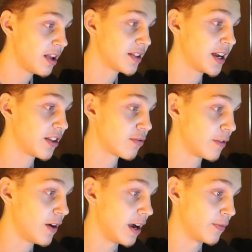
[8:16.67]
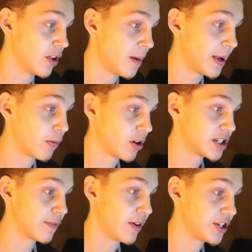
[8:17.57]
Titus three five, not by
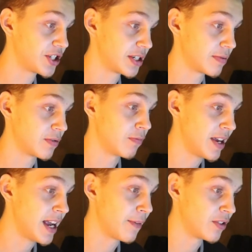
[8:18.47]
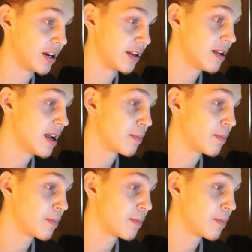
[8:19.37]
works of righteousness which we have done,